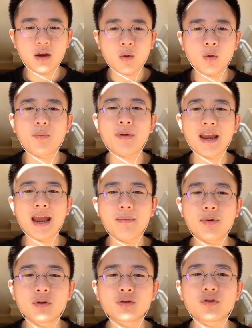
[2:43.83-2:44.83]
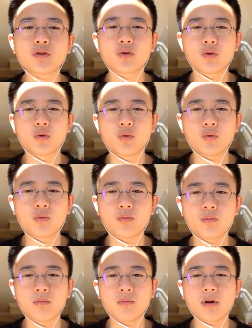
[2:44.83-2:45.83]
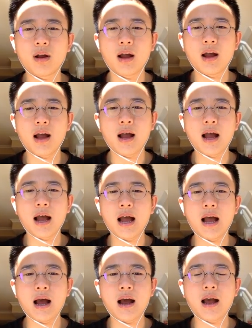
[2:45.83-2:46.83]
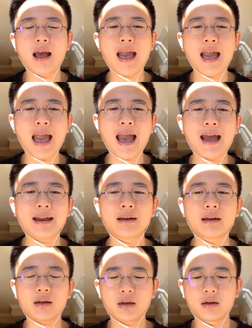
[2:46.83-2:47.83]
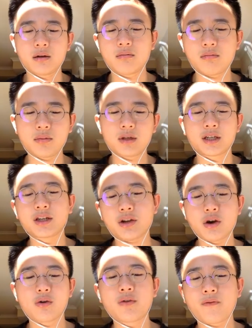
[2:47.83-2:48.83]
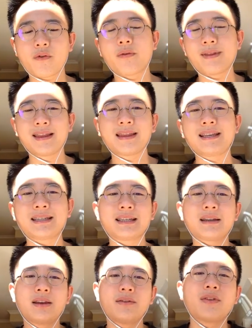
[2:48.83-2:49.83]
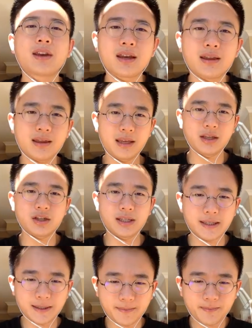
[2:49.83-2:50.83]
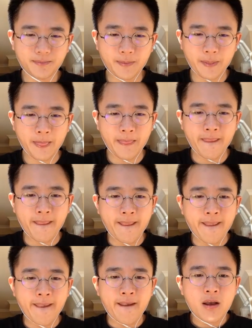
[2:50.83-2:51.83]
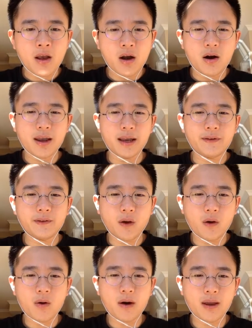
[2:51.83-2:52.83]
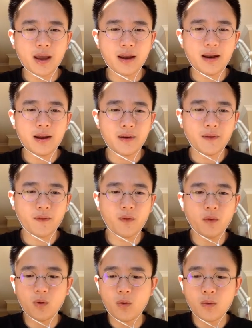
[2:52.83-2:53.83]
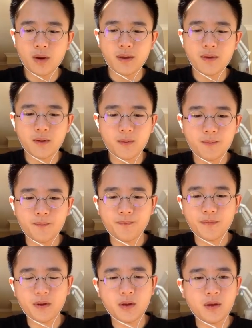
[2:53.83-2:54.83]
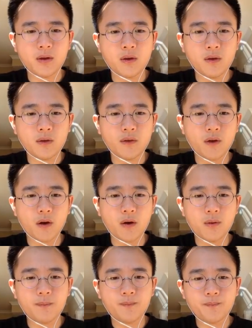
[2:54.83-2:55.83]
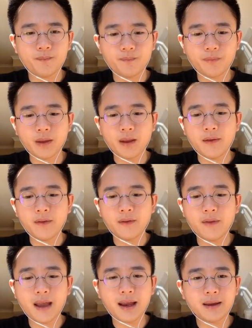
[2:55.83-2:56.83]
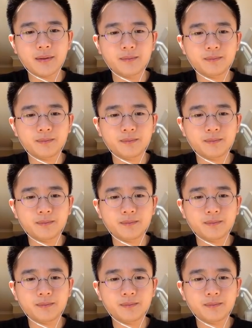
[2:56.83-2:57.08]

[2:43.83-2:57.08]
we'll be able to add the node from the least significant digits. Okay, let's do it. So stack